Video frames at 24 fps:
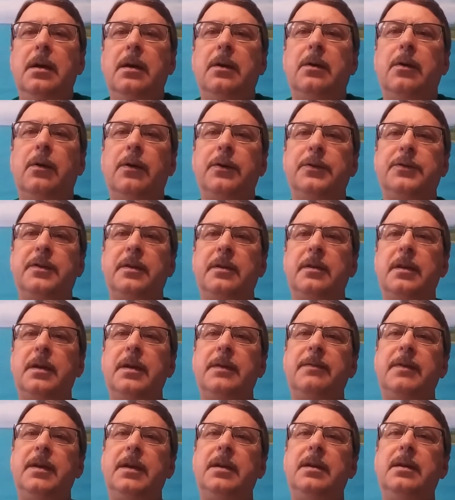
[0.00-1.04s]
cost of
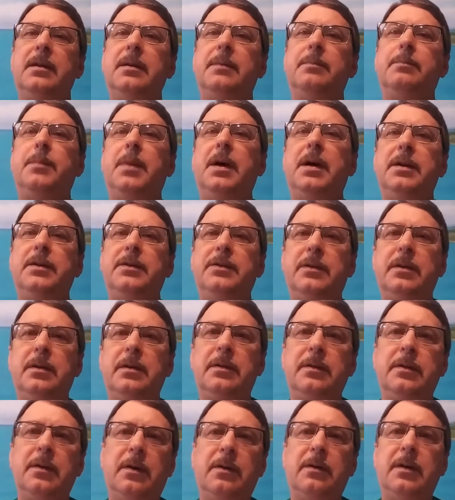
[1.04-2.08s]
living and budget
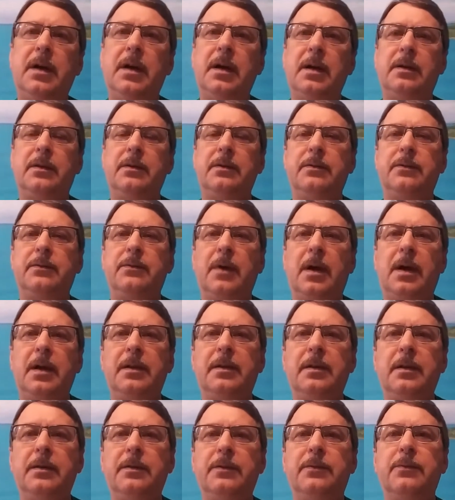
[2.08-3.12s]
and all that, because Rod
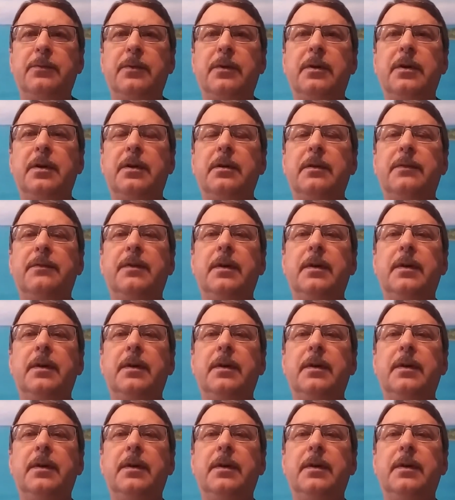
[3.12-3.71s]
does really good